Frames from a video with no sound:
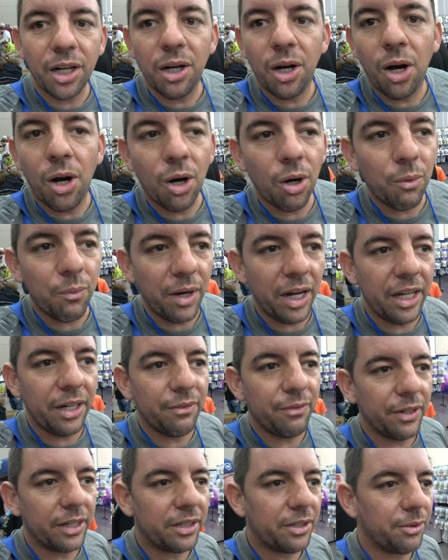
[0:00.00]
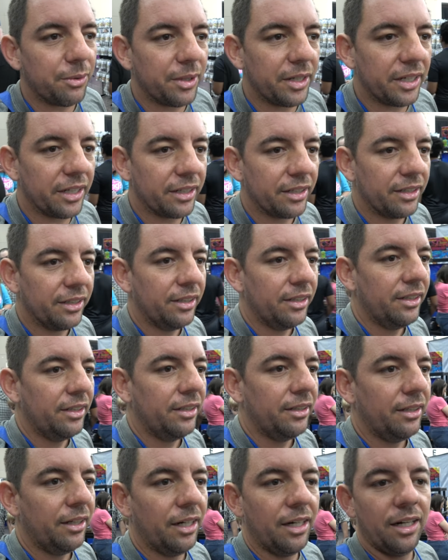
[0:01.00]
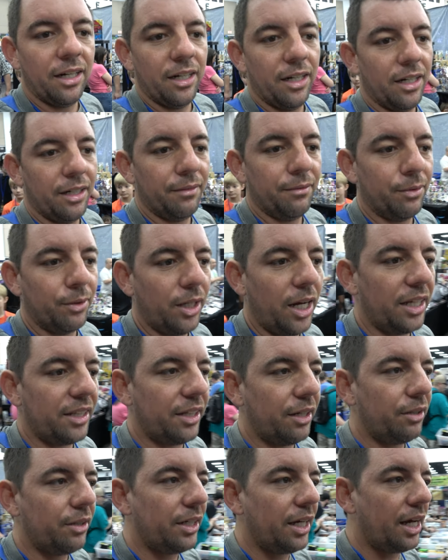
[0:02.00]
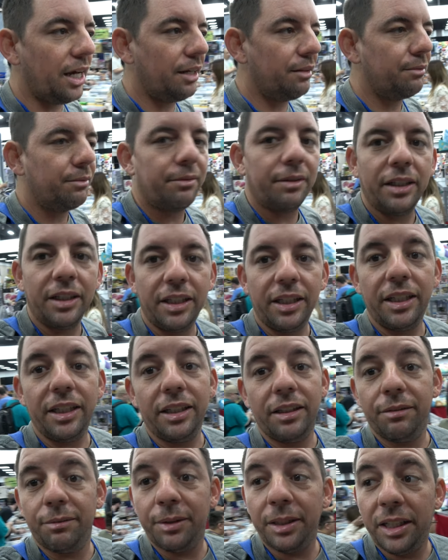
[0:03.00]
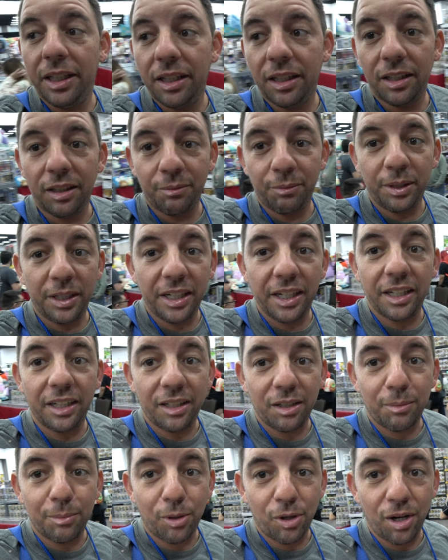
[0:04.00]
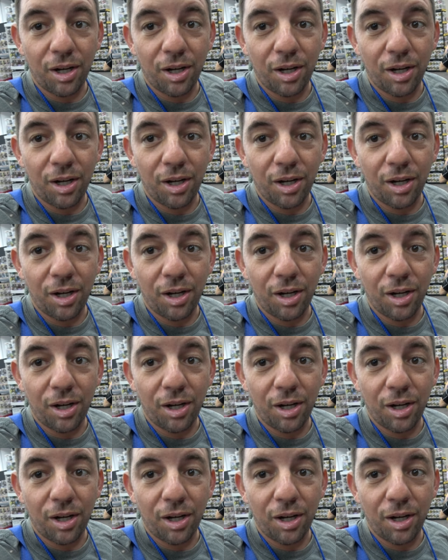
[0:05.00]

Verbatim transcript: our way to victory. Uh, we're not there yet. We need, we need, a, we need a little more